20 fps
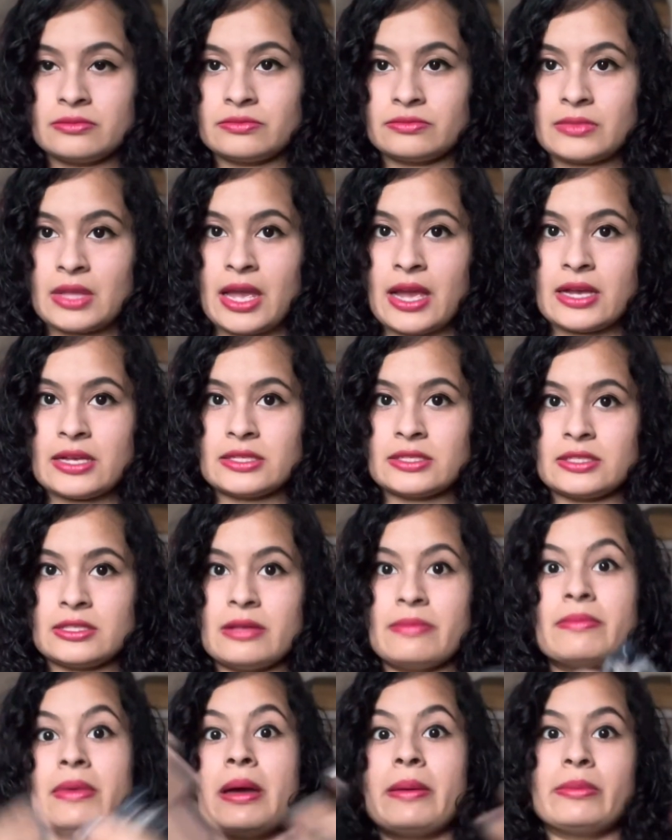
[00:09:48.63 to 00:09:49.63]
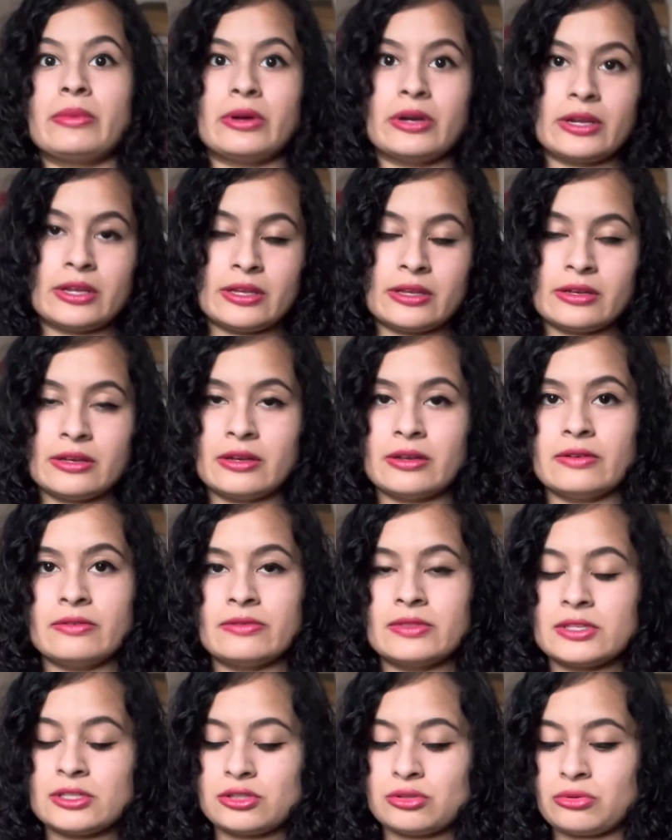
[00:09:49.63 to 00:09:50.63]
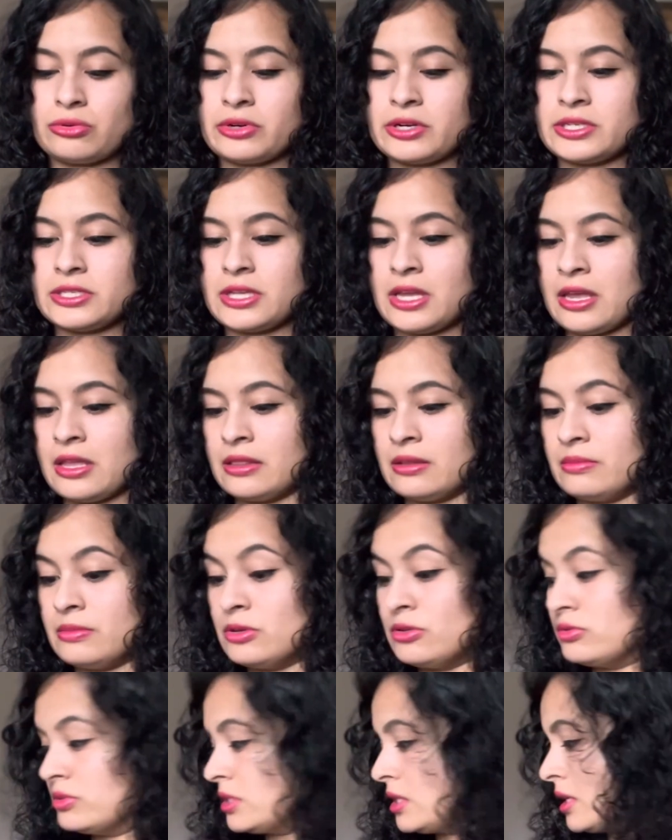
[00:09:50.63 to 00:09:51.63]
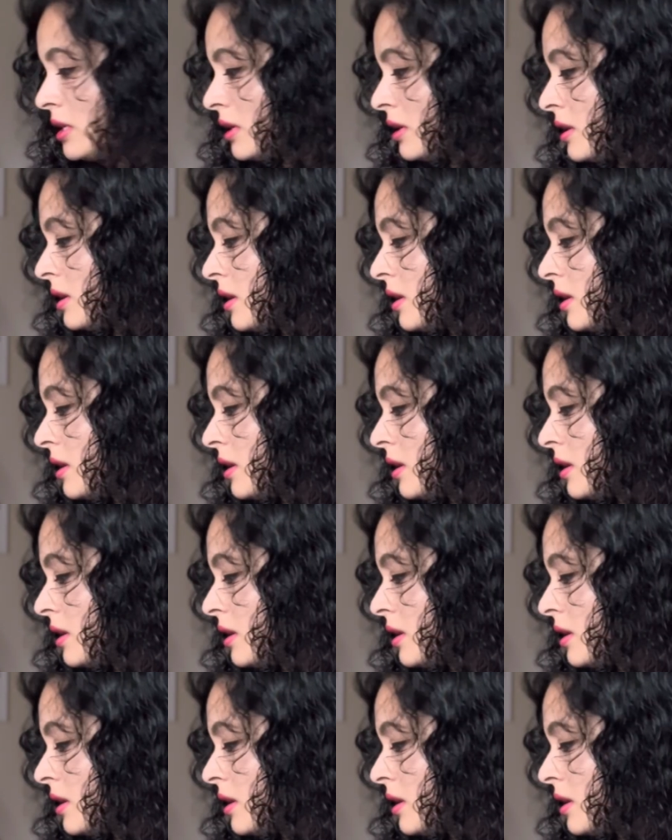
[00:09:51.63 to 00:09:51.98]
has the memory of the stories and the music.